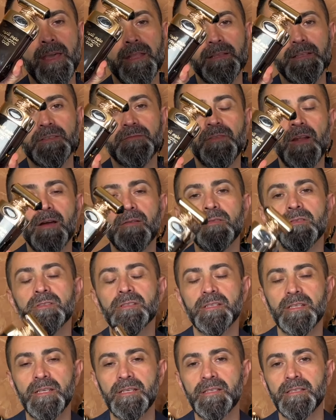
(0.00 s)
This
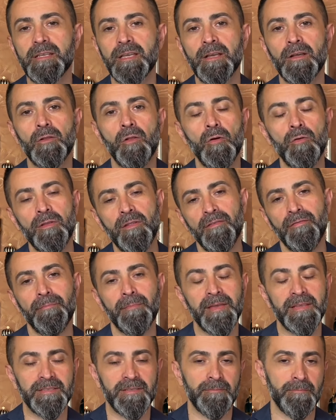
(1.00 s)
fragrance is a clone of
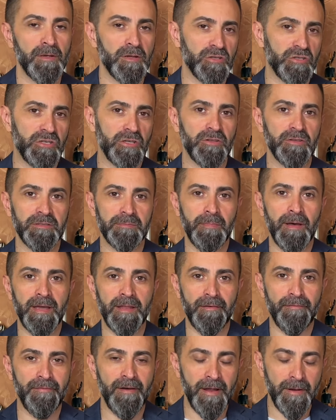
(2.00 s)
Maison Margiela's By
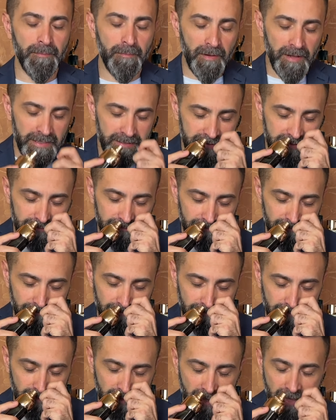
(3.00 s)
the Fireplace
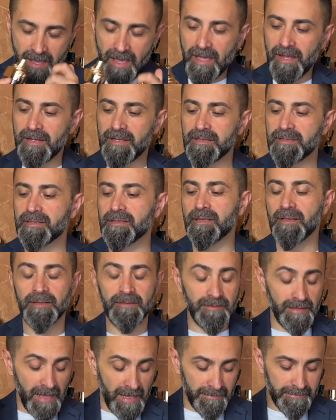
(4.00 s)
and it's
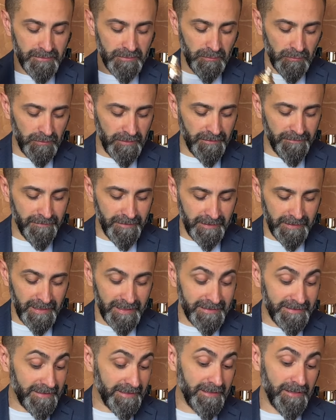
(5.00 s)
done absolutely
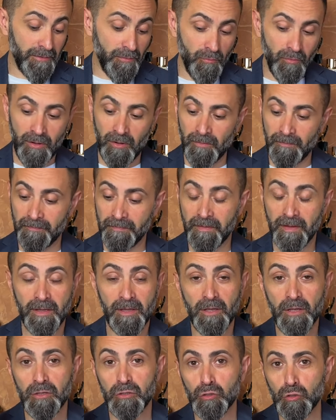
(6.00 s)
fantastically well.
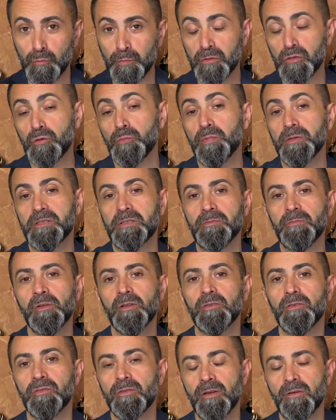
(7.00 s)
Super super
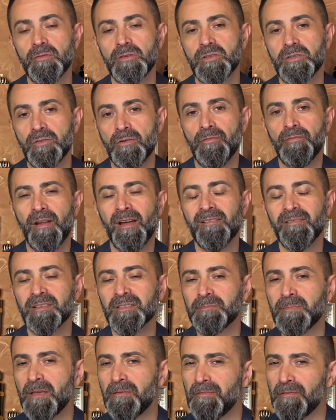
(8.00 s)
similar to the original
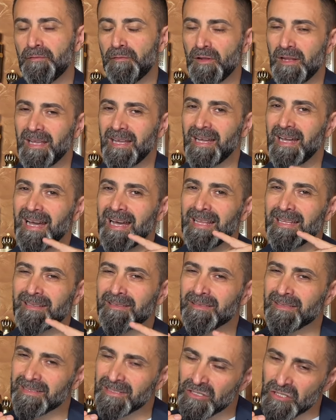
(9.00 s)
fragrance, maybe feeling a
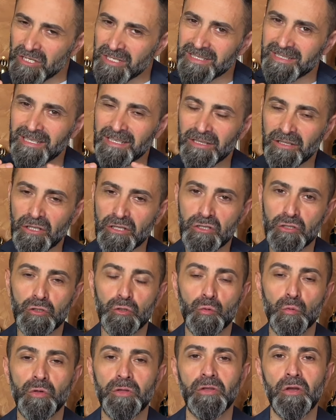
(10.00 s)
just a touch
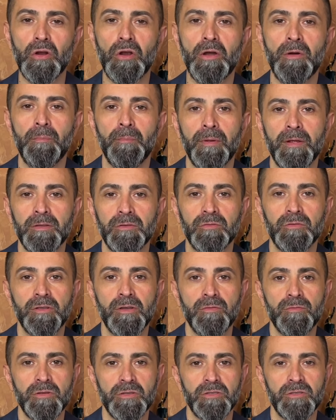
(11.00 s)
sweeter compared to the
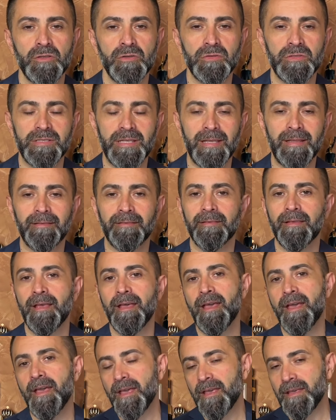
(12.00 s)
original scent.
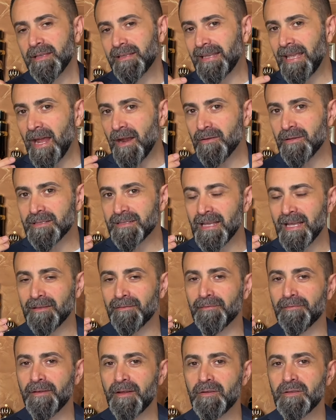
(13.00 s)
It carries
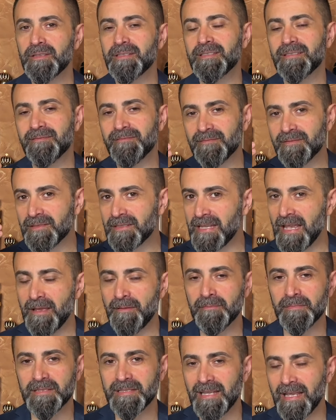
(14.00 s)
that very
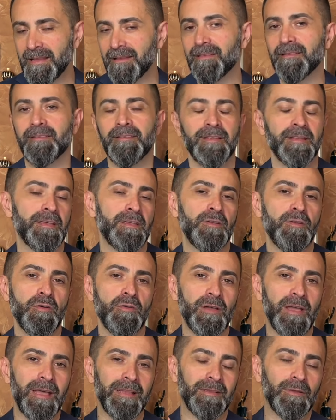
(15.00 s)
same scent, uh, you
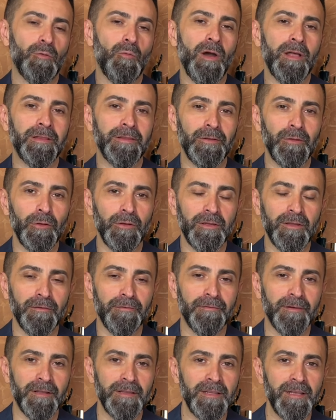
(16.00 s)
know, got quite a lot
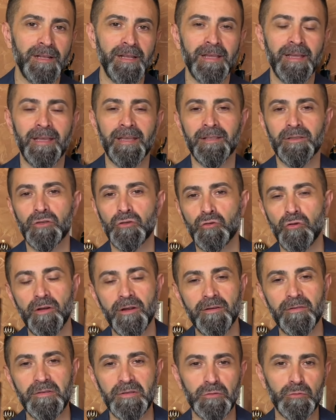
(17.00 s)
of vanillic and
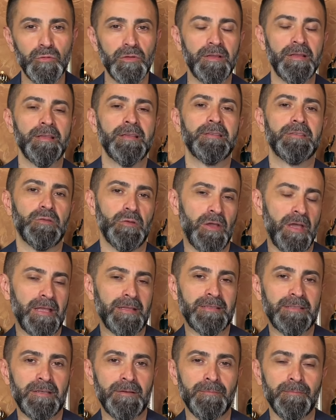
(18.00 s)
sugary sweetness, you
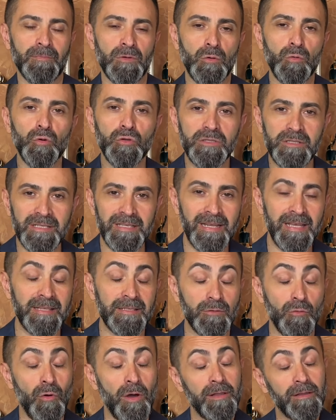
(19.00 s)
got some
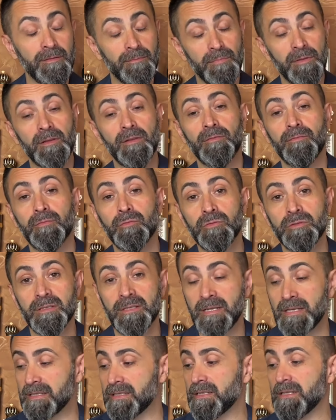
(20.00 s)
woodiness, quite a bit of
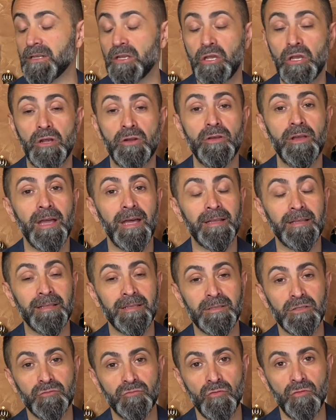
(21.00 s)
woodiness in here, you got a
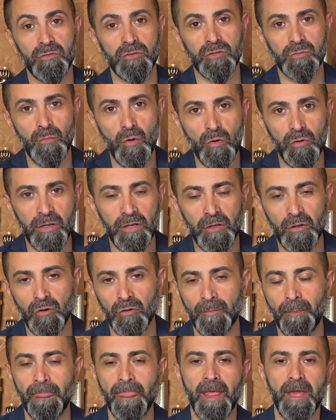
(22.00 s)
strong smoky
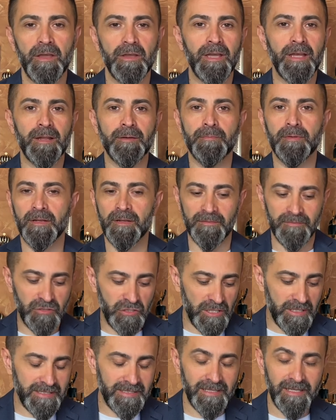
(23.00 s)
note, you got a bit of
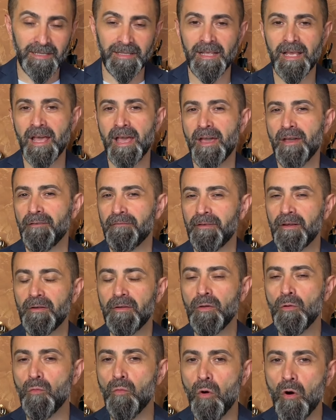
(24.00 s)
chestnut,
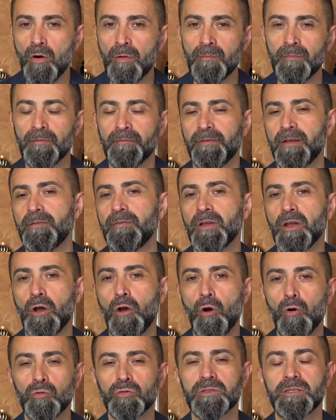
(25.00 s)
very warm, very
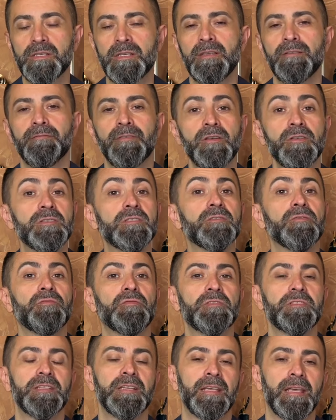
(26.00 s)
cozy, very
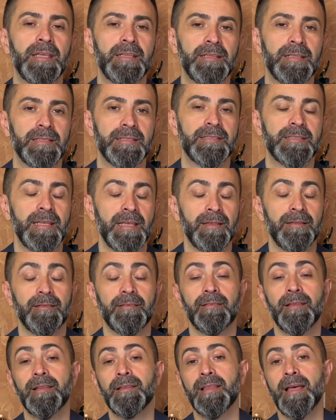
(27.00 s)
sophisticated scent
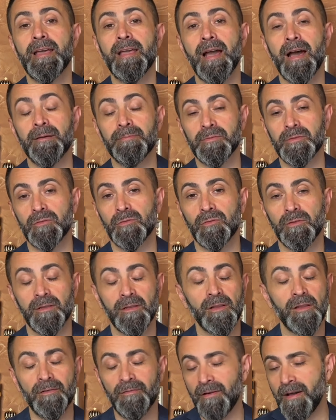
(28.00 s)
that I absolutely
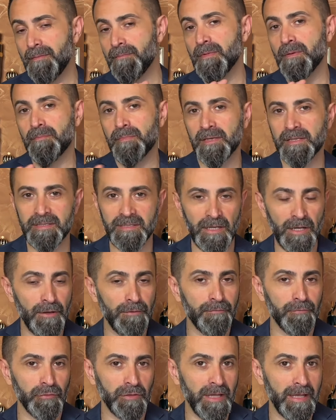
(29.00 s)
love. I'm a big sucker
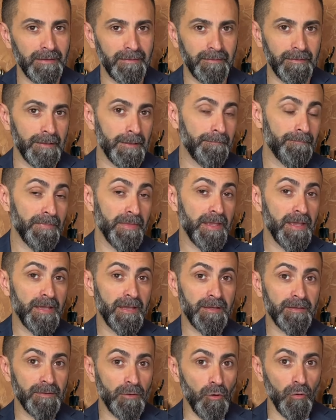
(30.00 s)
for that uh,
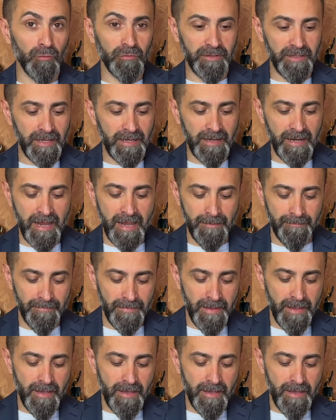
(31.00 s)
whole DNA.